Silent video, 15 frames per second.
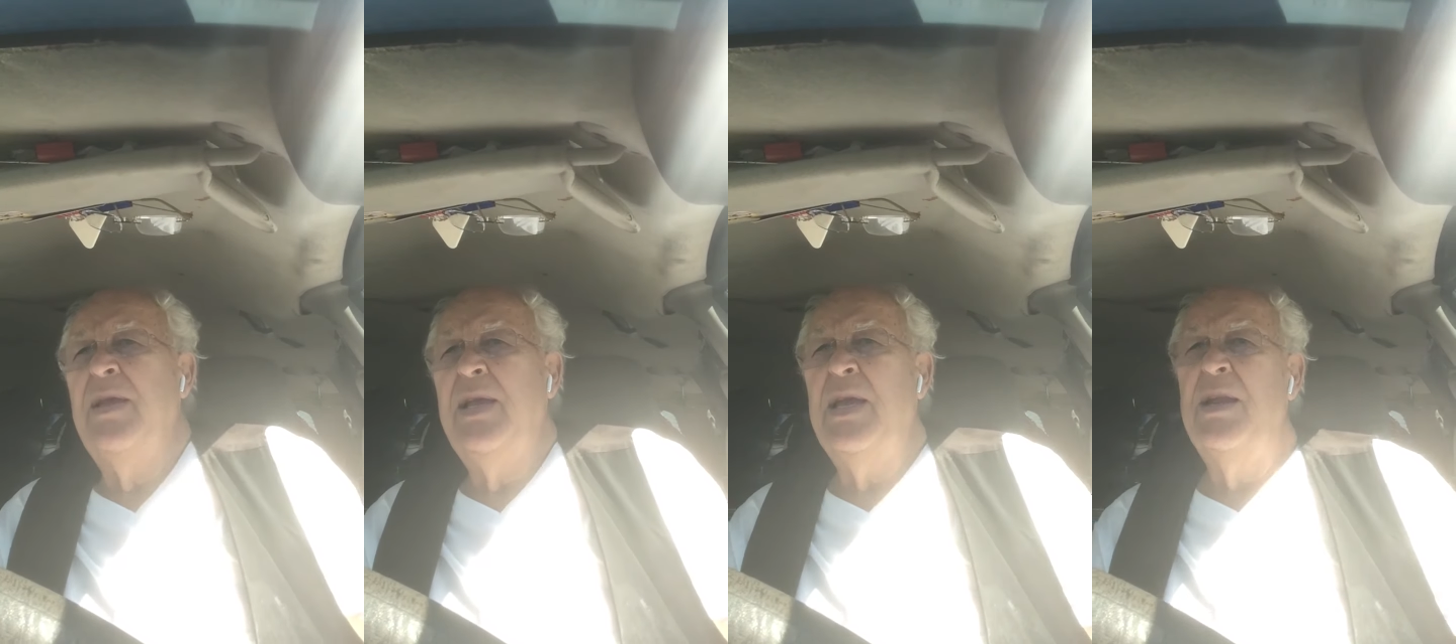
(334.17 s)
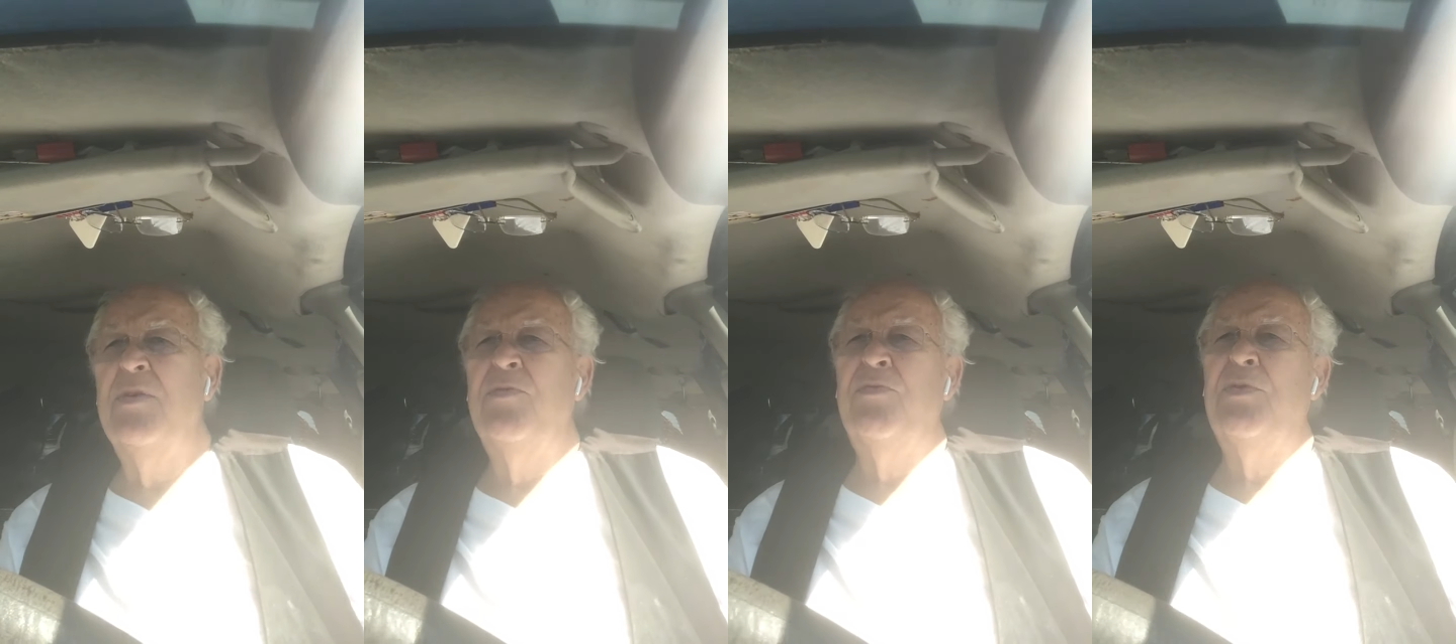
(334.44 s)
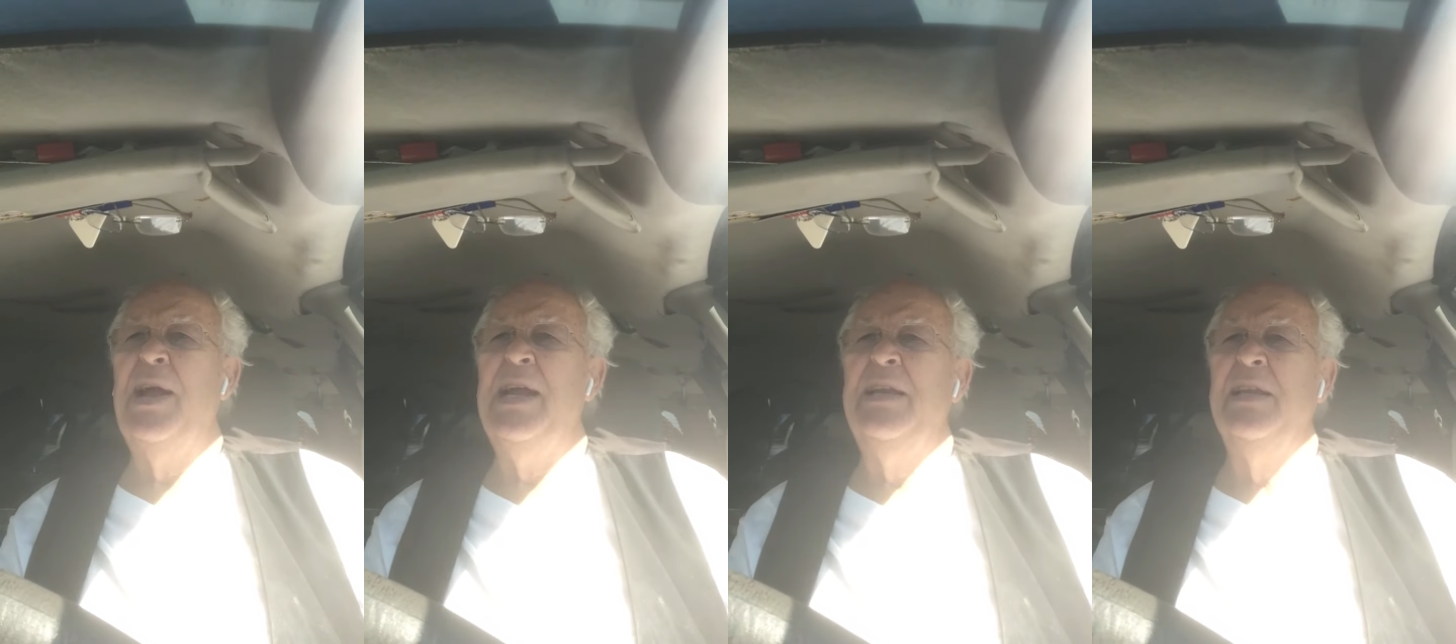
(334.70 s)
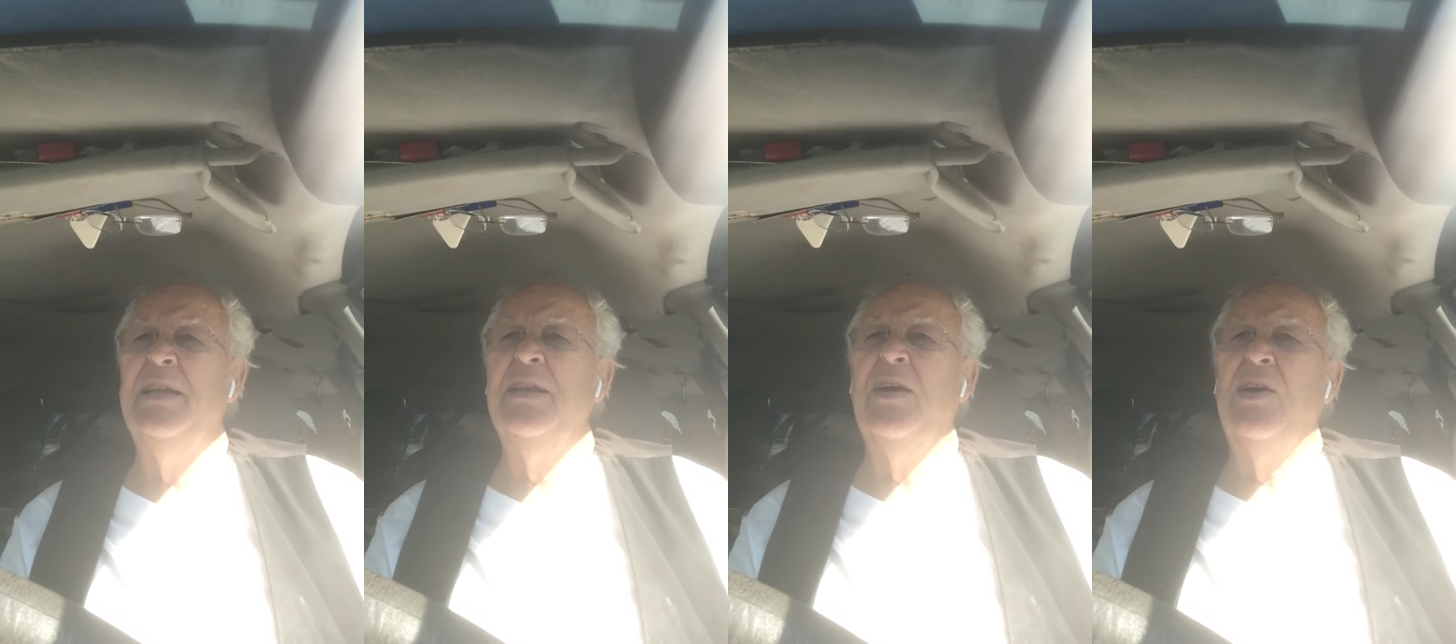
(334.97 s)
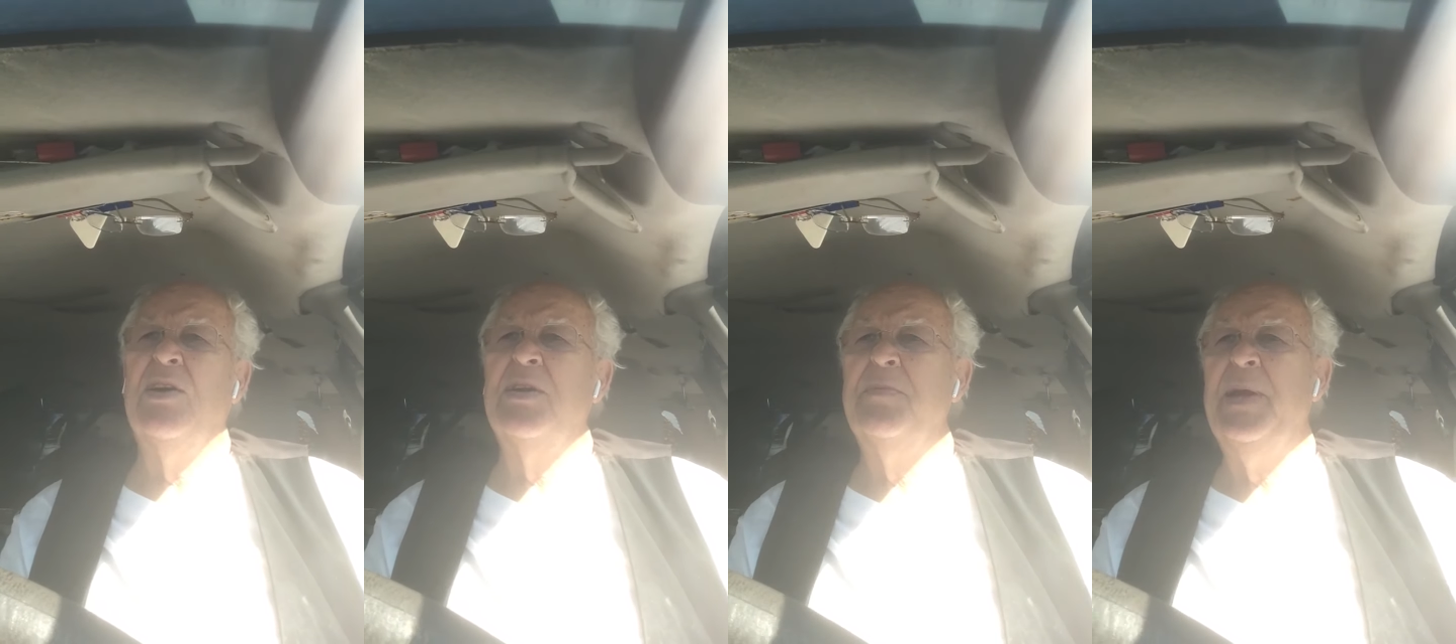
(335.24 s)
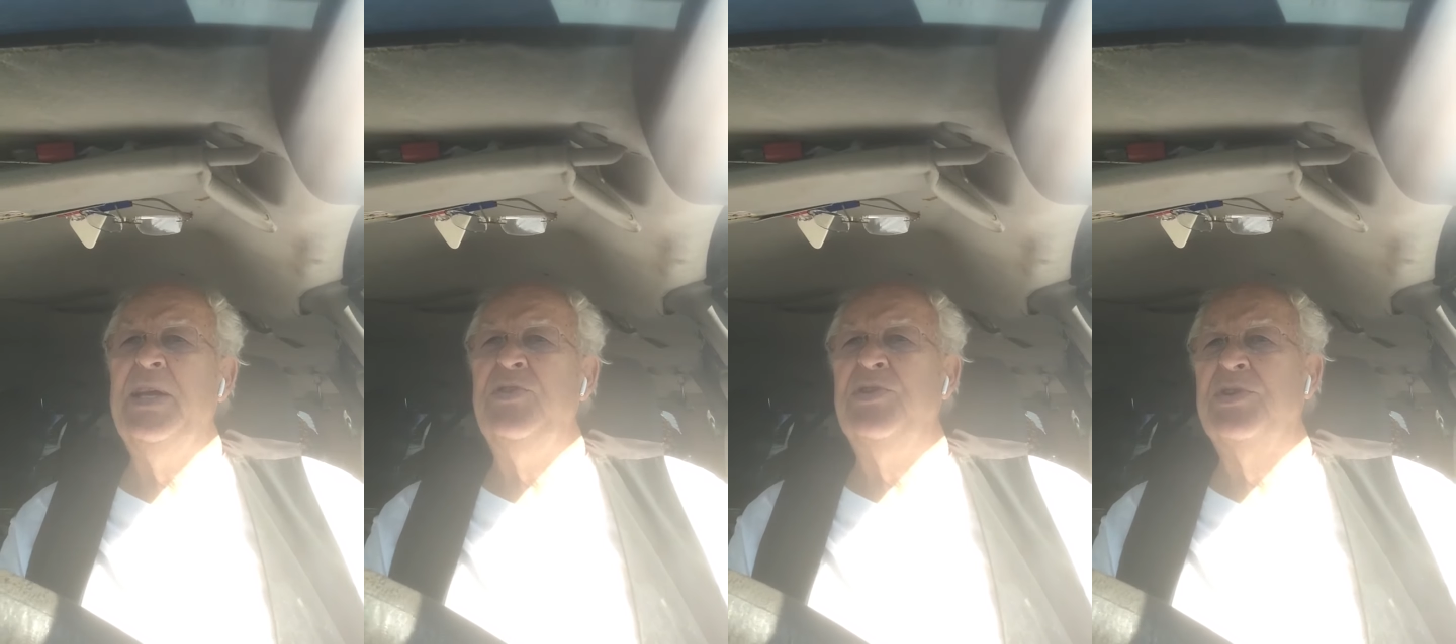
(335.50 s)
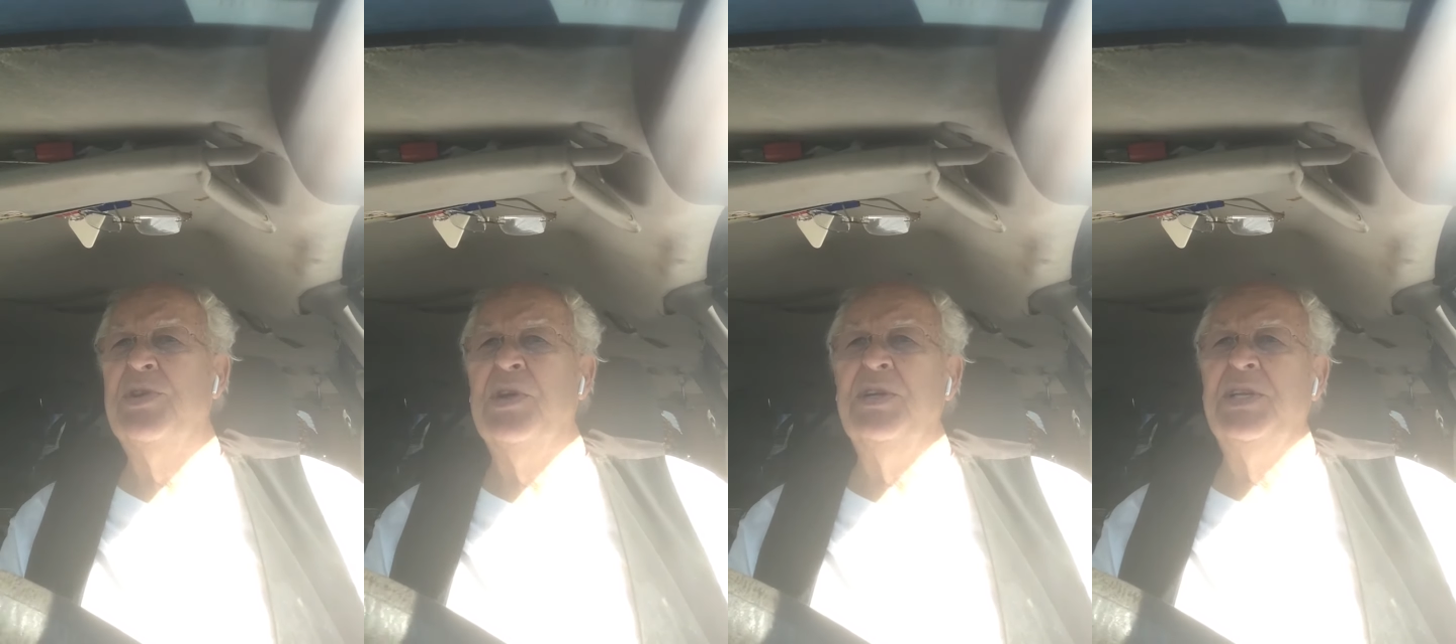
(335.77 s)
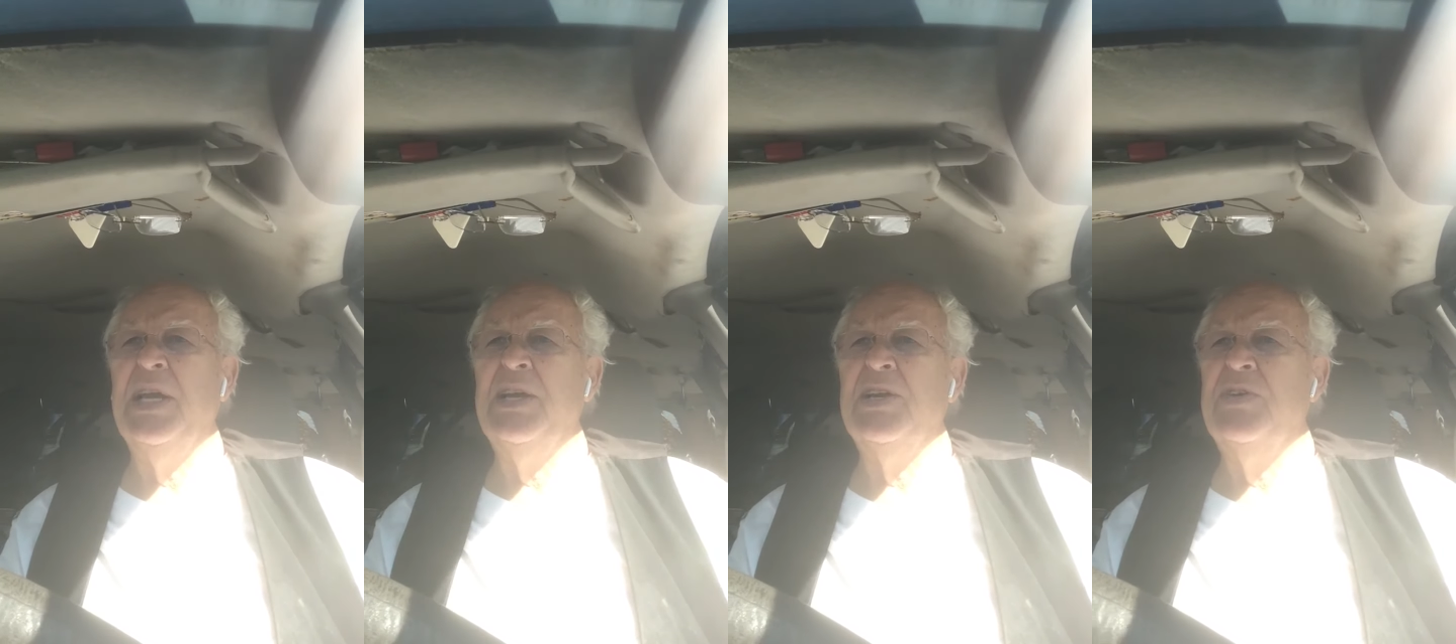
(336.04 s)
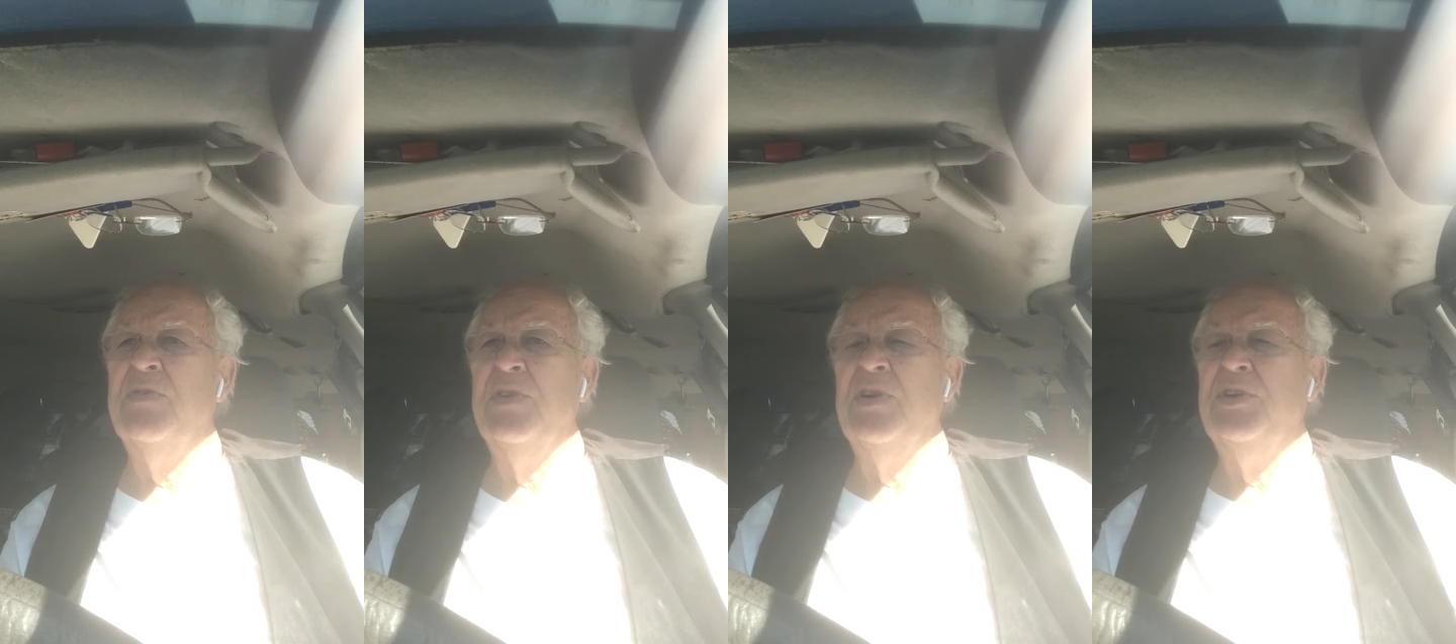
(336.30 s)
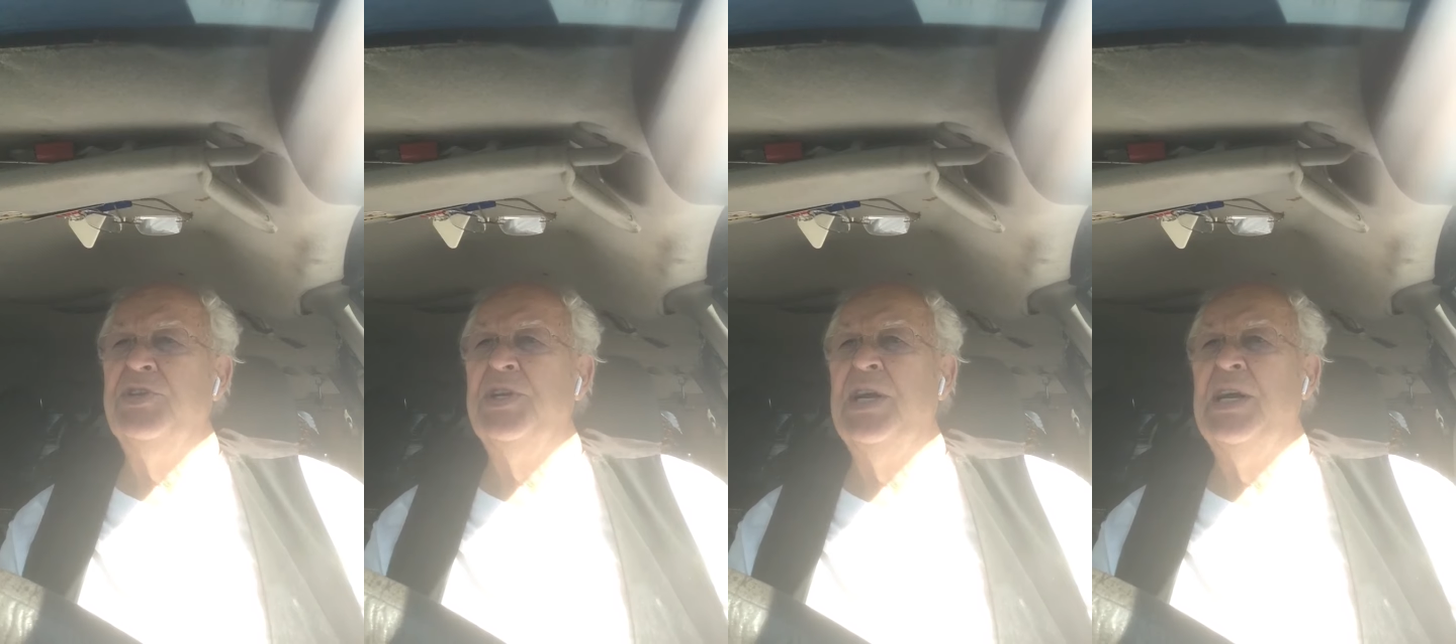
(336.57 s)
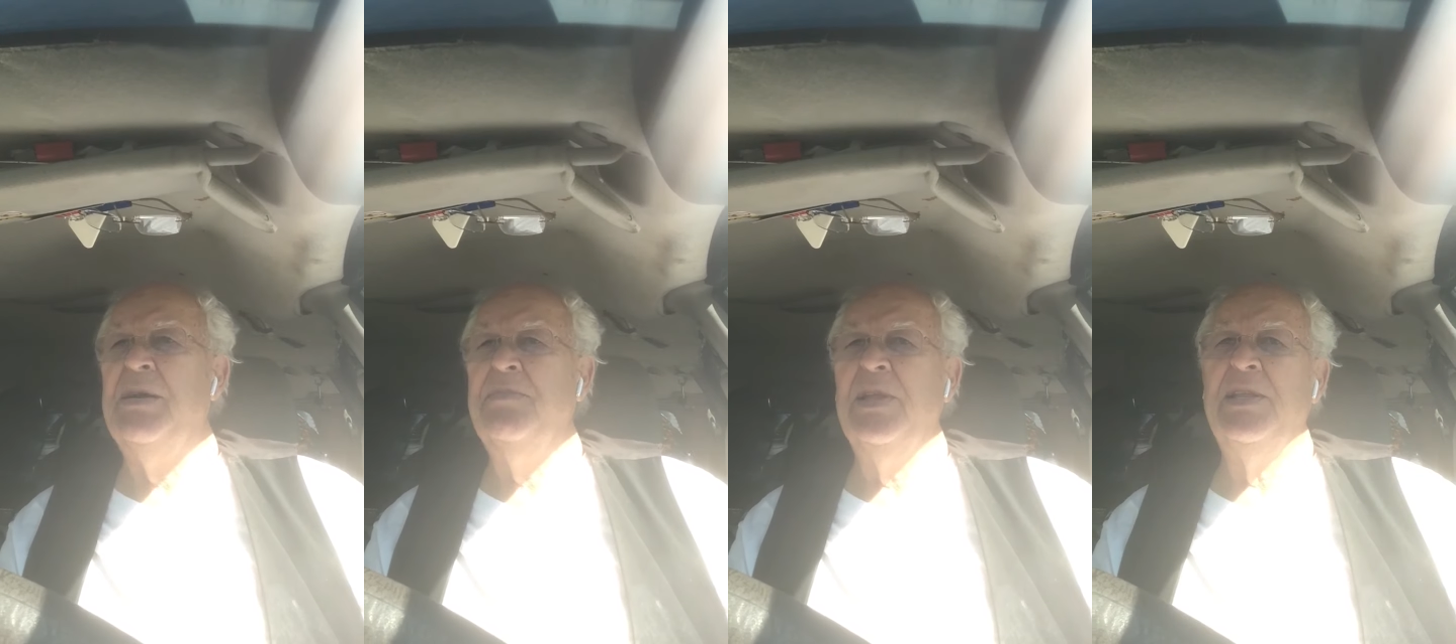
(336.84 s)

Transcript: get afraid that automation is going to take over their job.